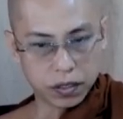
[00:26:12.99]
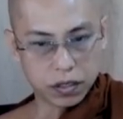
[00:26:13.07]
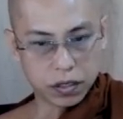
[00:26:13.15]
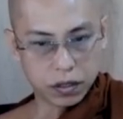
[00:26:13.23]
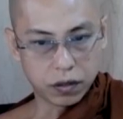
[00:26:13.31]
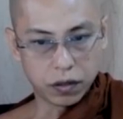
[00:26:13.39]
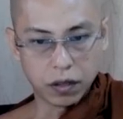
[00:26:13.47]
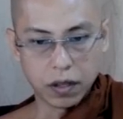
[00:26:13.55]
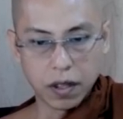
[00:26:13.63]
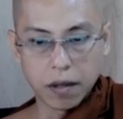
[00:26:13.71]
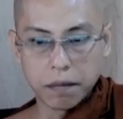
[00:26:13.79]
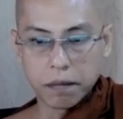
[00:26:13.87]
So
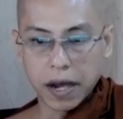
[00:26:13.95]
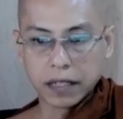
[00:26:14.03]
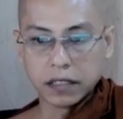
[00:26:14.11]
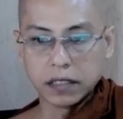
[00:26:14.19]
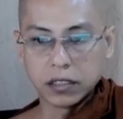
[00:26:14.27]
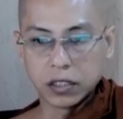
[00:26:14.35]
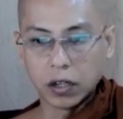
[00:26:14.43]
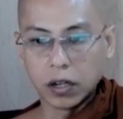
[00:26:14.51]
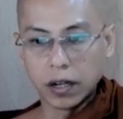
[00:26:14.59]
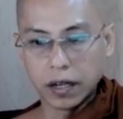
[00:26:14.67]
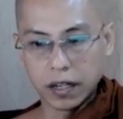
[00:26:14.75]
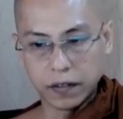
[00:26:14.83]
mind
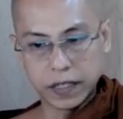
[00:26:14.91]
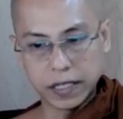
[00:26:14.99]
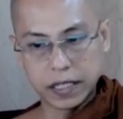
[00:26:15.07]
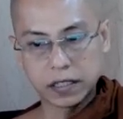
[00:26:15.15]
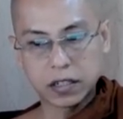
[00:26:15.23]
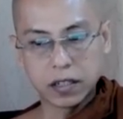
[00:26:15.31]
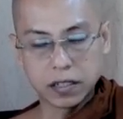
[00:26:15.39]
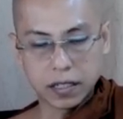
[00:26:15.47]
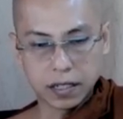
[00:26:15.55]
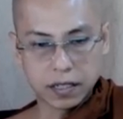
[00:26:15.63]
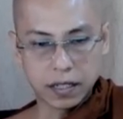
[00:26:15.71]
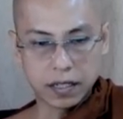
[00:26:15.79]
door averting
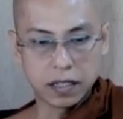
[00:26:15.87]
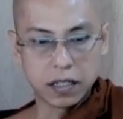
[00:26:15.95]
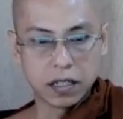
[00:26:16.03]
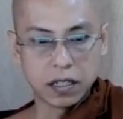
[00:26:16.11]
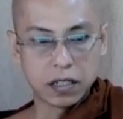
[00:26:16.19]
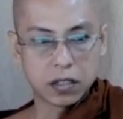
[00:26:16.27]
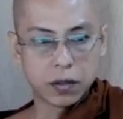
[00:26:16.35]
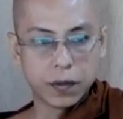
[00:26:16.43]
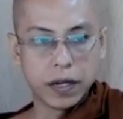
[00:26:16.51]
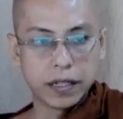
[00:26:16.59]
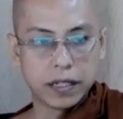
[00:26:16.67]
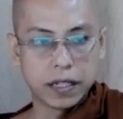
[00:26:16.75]
consciousness. So
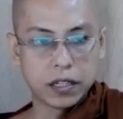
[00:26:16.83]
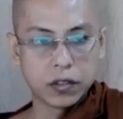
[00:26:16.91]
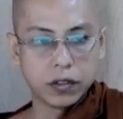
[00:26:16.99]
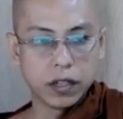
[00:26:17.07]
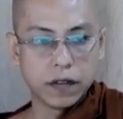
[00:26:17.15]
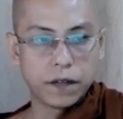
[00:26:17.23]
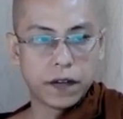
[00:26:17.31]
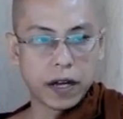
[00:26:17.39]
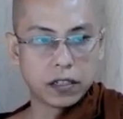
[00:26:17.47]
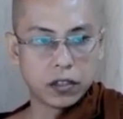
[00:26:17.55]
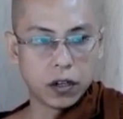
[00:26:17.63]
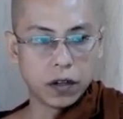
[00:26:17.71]
related to the
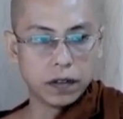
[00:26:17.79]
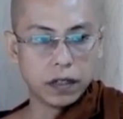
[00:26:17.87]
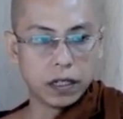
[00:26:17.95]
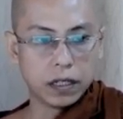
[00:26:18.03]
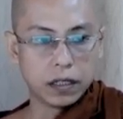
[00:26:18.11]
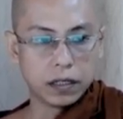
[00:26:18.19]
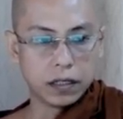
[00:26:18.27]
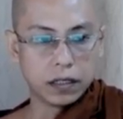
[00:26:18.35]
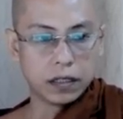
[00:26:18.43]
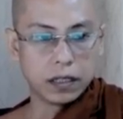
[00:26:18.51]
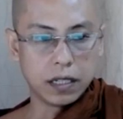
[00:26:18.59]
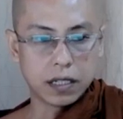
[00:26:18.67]
5 door,
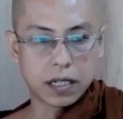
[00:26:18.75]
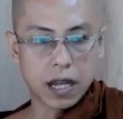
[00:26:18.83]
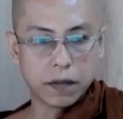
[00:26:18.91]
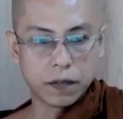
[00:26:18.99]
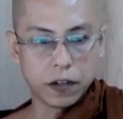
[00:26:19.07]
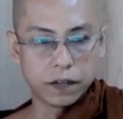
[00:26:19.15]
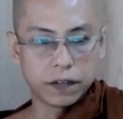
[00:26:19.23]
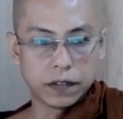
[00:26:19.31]
this type of